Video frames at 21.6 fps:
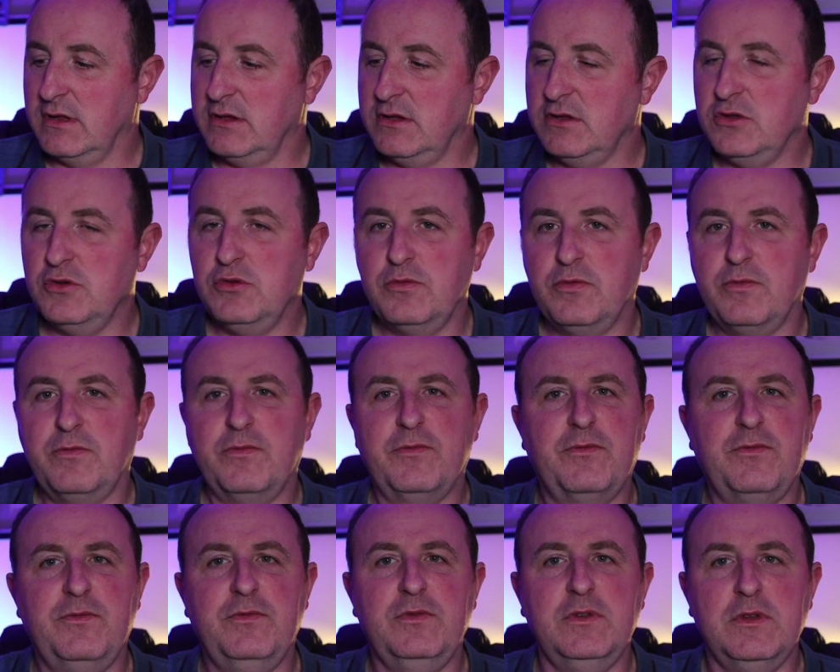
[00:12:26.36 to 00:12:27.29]
You
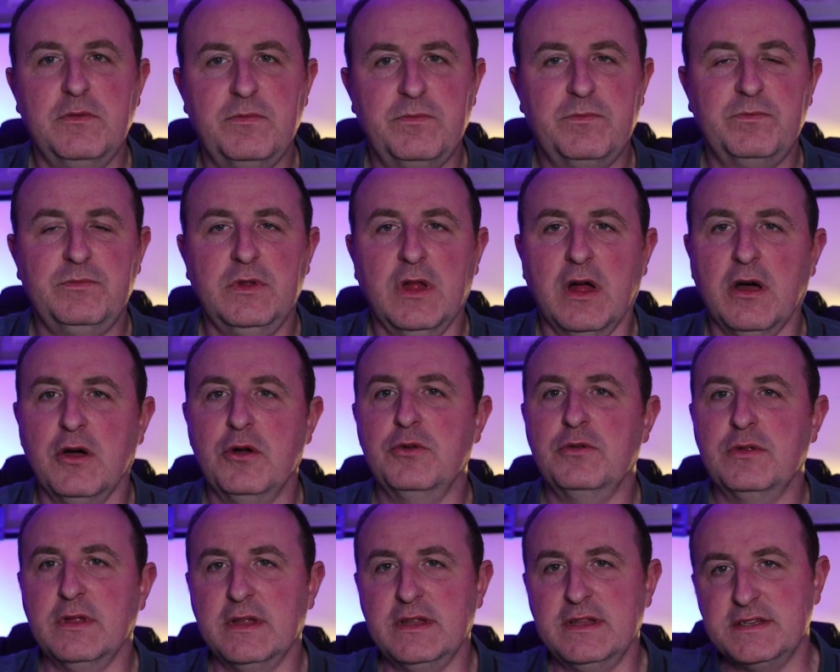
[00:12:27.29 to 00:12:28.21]

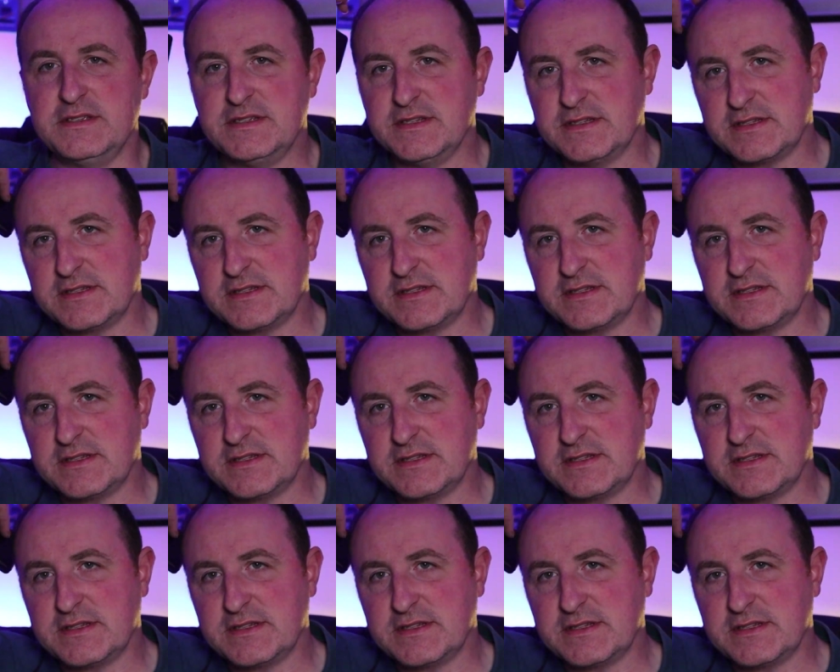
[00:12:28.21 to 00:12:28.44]
know that this